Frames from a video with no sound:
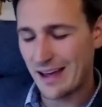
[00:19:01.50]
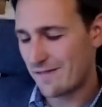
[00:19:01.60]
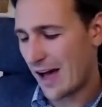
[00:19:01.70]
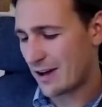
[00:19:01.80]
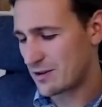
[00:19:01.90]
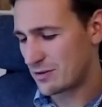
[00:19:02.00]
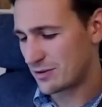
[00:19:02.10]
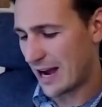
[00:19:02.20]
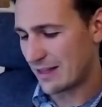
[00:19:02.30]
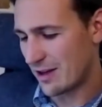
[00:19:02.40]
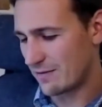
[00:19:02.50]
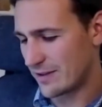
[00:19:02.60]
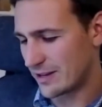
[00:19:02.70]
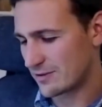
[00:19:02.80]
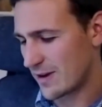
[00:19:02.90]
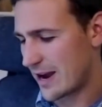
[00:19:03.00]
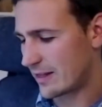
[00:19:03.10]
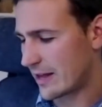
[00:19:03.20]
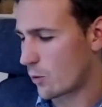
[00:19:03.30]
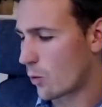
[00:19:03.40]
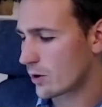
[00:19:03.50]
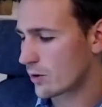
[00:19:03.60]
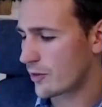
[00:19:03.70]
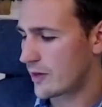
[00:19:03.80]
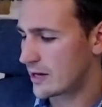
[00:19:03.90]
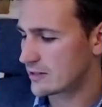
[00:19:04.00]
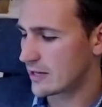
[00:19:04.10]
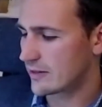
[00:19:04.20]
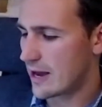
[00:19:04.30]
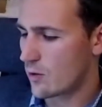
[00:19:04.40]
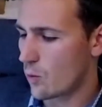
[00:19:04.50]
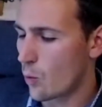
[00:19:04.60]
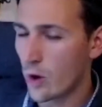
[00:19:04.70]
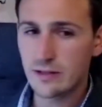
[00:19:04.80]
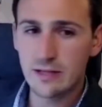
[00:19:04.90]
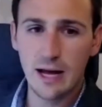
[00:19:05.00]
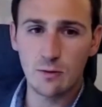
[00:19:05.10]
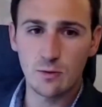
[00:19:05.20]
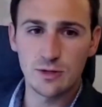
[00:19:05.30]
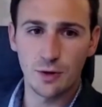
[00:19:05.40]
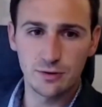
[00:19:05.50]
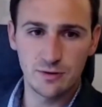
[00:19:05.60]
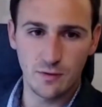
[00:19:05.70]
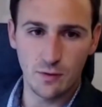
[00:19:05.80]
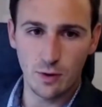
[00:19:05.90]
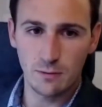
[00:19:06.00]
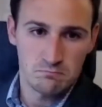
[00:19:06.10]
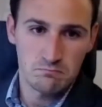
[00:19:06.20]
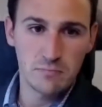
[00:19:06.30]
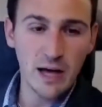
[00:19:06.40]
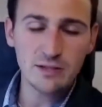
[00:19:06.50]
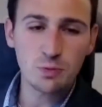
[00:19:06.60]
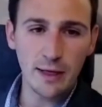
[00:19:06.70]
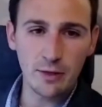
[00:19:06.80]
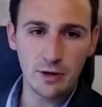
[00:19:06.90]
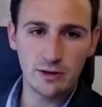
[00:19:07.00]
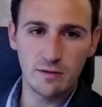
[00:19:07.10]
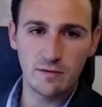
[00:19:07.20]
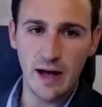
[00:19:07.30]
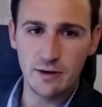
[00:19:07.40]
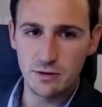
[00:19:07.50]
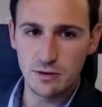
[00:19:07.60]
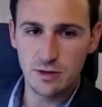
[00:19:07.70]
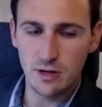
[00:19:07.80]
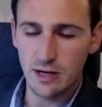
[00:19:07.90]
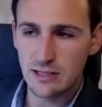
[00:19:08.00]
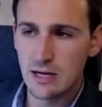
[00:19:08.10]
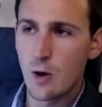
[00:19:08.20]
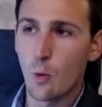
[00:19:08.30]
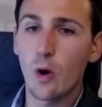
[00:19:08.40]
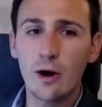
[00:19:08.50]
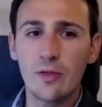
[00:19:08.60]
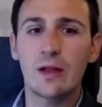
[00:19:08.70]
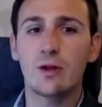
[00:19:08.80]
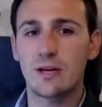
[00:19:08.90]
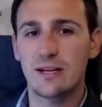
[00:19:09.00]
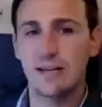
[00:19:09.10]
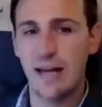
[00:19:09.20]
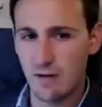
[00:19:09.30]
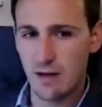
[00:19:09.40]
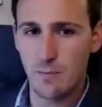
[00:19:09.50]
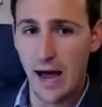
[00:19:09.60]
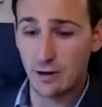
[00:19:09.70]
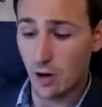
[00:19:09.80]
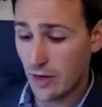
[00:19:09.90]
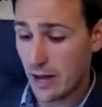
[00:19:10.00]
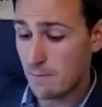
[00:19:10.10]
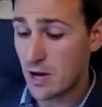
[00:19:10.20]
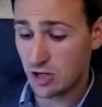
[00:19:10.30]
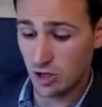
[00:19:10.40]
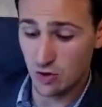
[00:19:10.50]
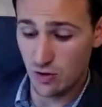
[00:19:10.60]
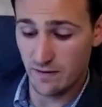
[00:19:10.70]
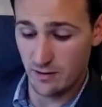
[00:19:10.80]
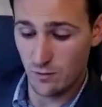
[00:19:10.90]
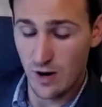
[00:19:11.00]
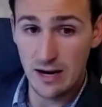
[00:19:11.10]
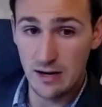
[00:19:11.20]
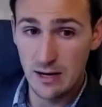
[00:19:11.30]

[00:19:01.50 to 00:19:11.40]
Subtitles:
values, I love this, right? Like, what are the things that they want to get results for? That's what I look at their values as. Where are they looking to have impact? Are they mission driven, right?